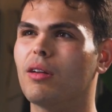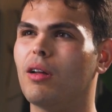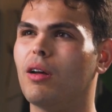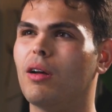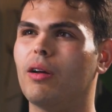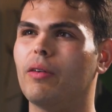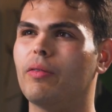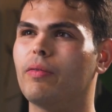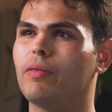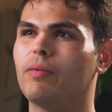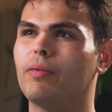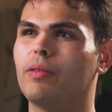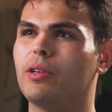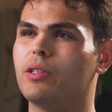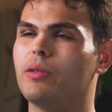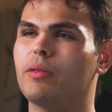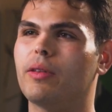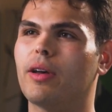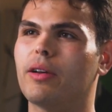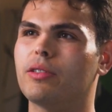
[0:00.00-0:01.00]
off a
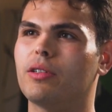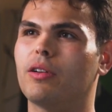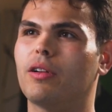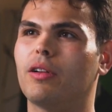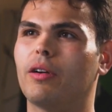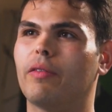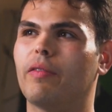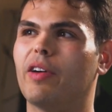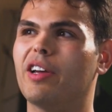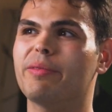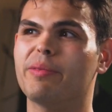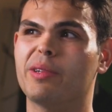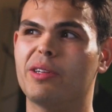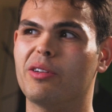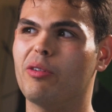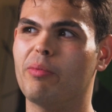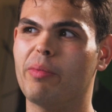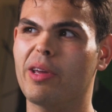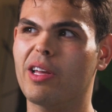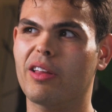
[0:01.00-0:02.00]
$2,000 investment,
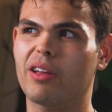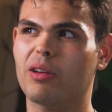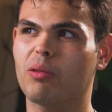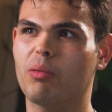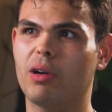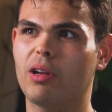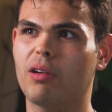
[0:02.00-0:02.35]
you'll make like